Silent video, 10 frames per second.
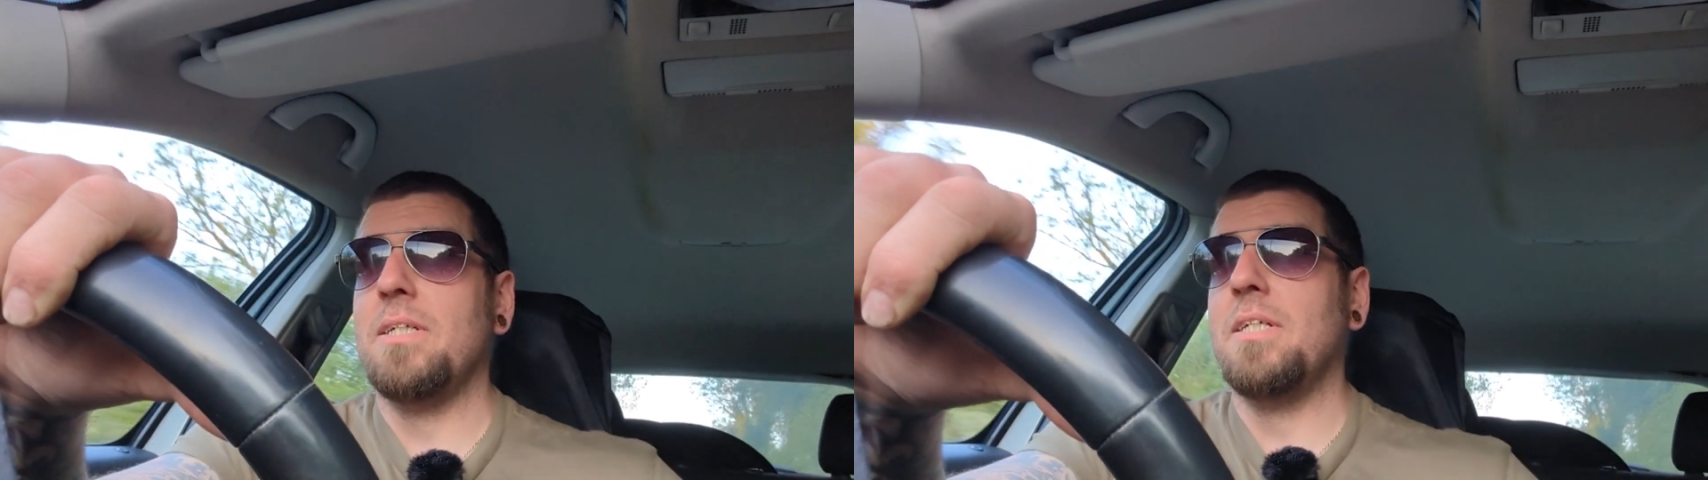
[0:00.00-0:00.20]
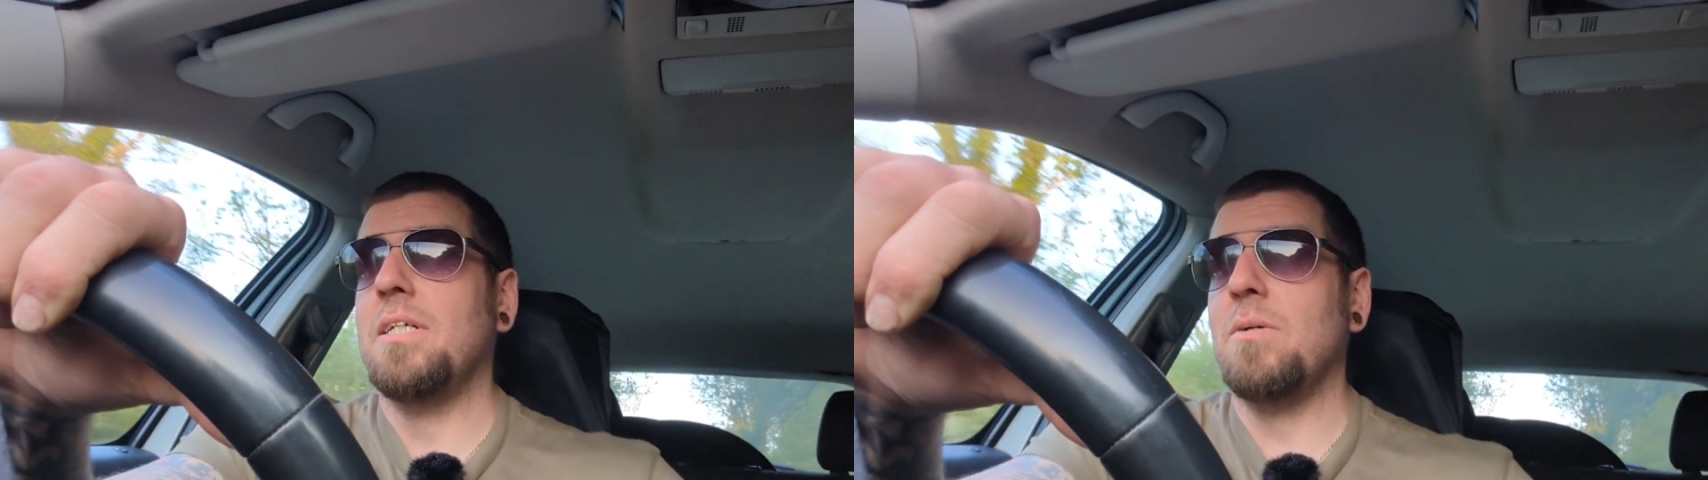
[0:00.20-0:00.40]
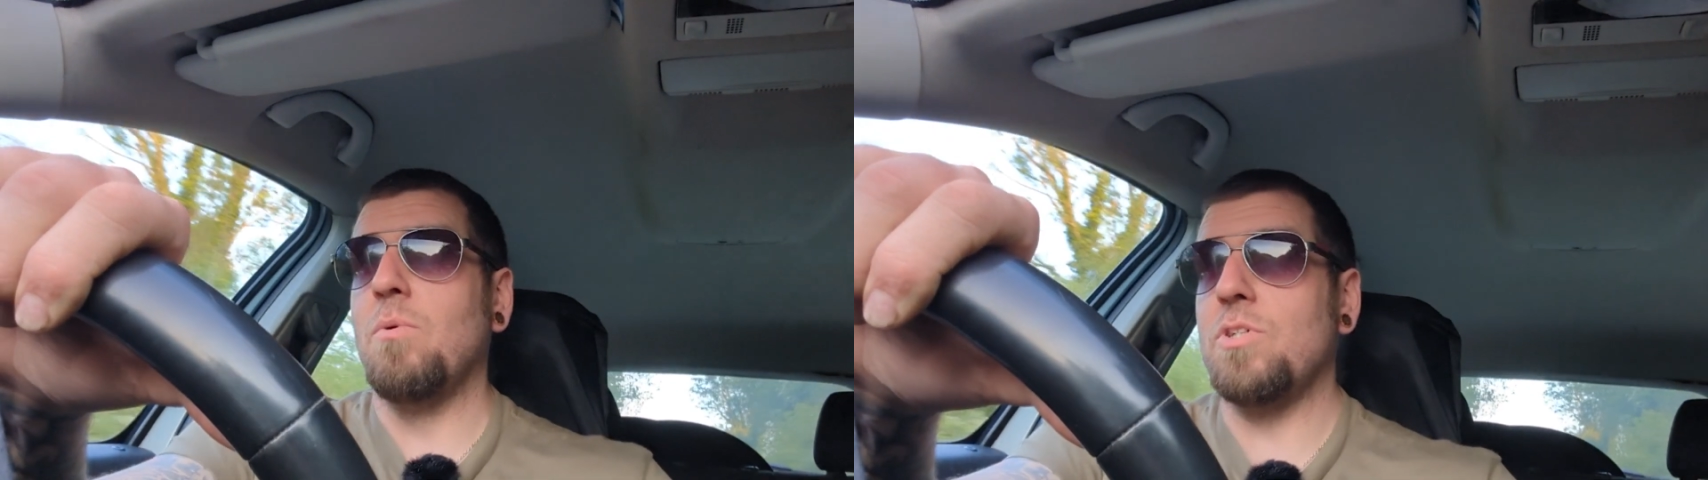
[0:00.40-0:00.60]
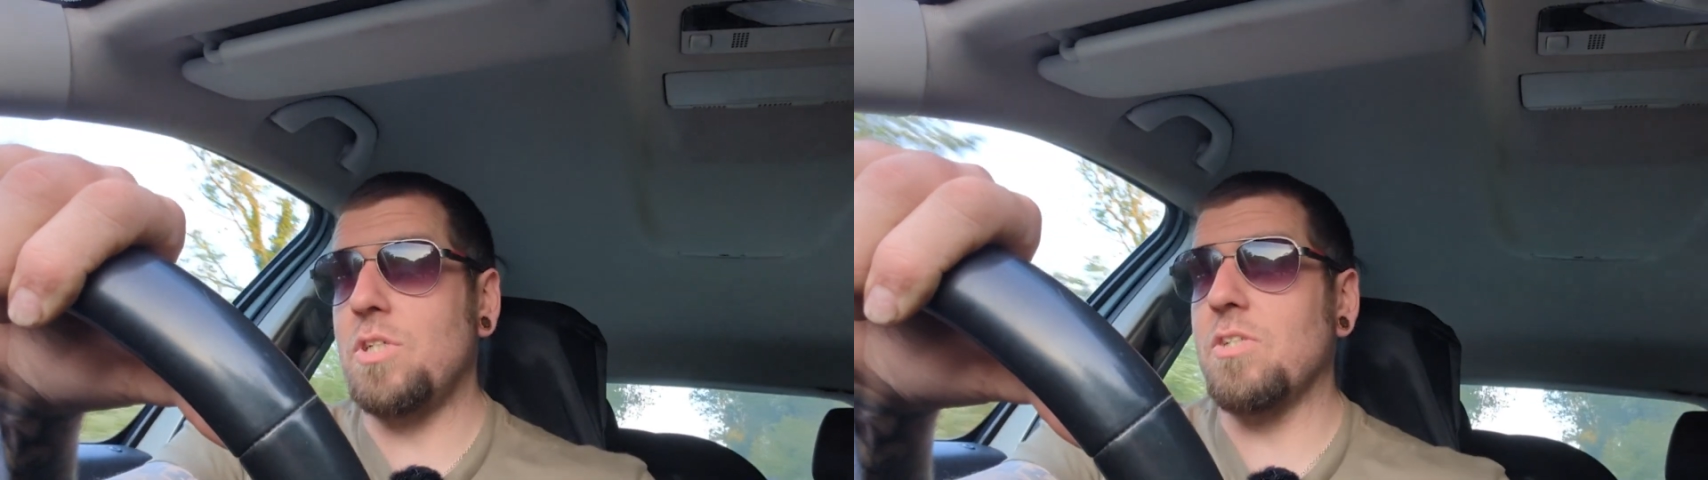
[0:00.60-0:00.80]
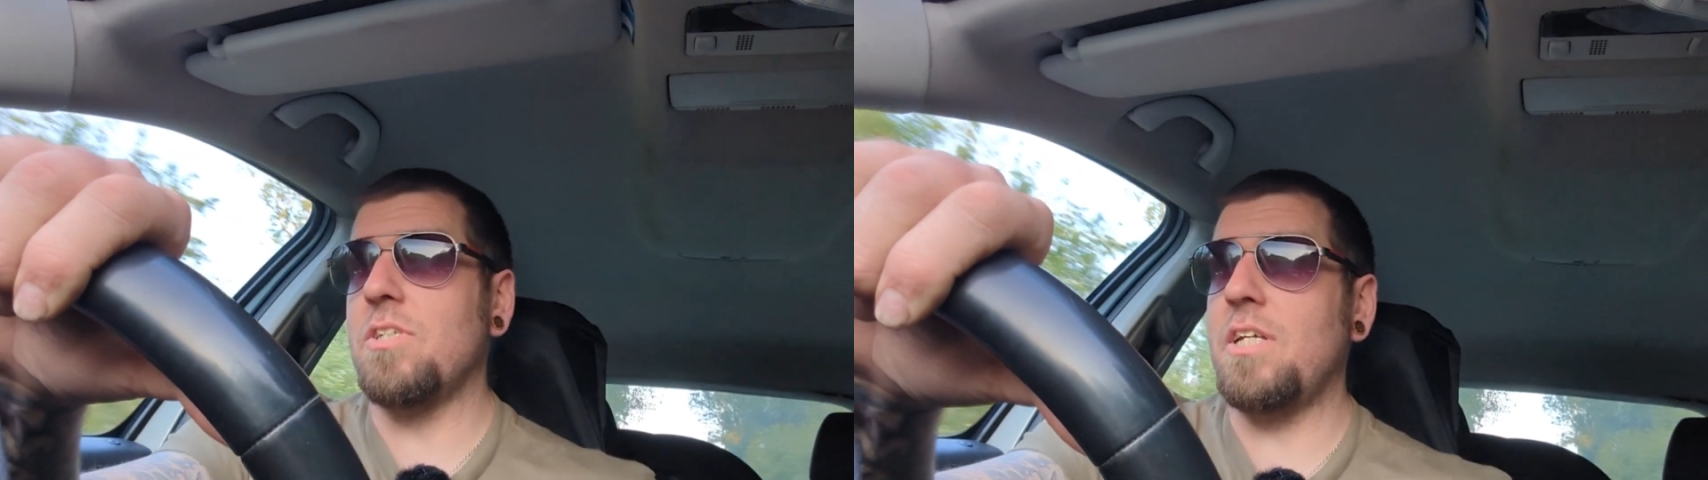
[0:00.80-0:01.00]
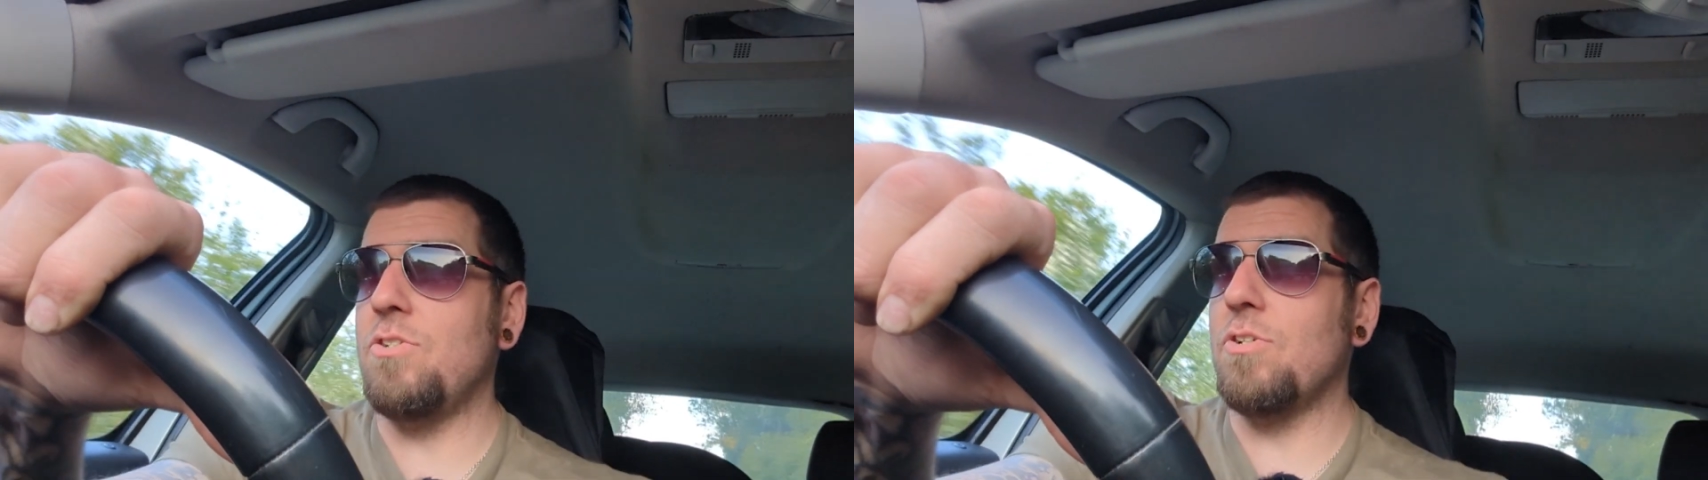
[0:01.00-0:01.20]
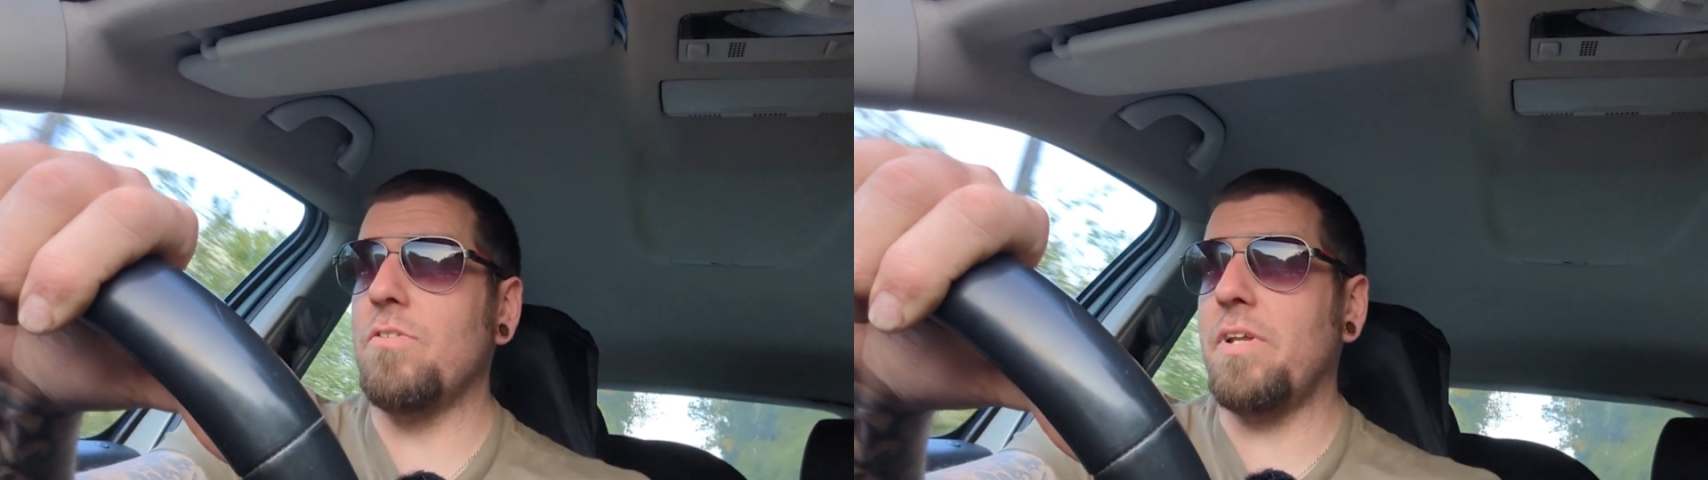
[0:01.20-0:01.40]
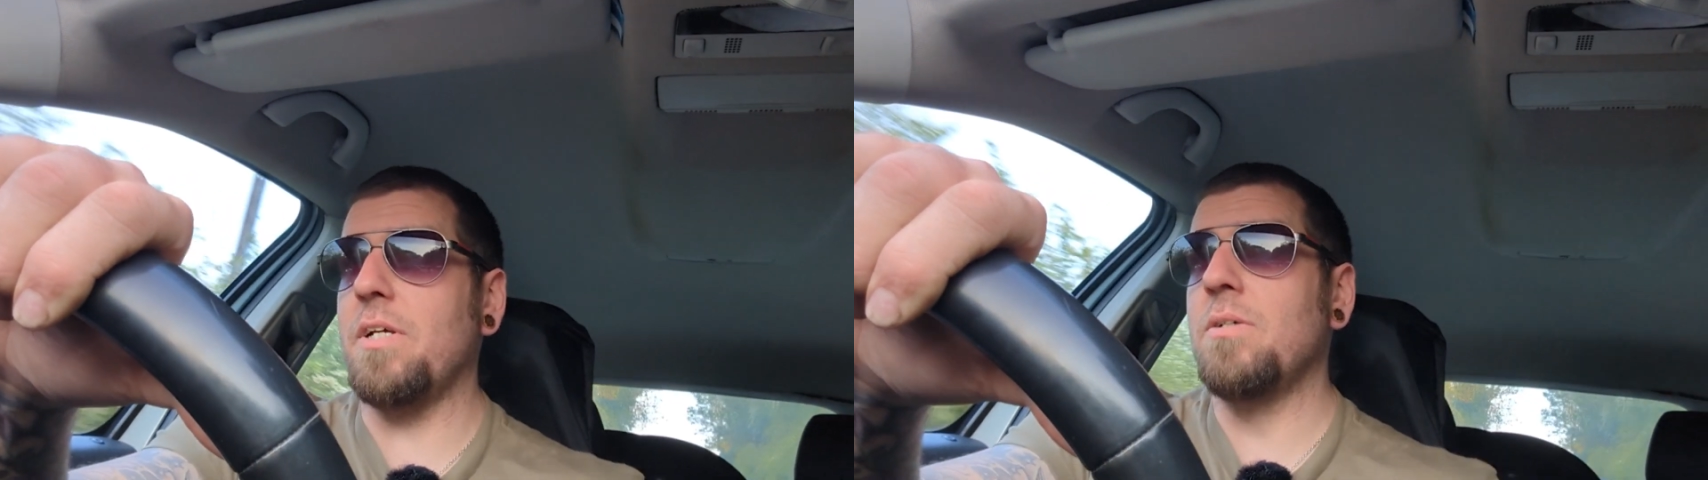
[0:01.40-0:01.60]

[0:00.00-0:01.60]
which you'll see during the video.